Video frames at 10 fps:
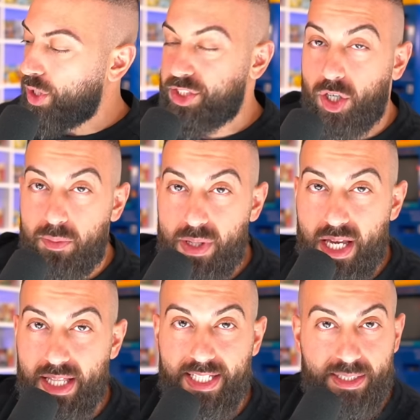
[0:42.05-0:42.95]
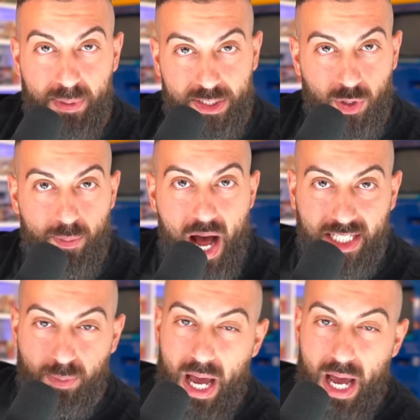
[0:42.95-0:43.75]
what's going to be in this mystery box,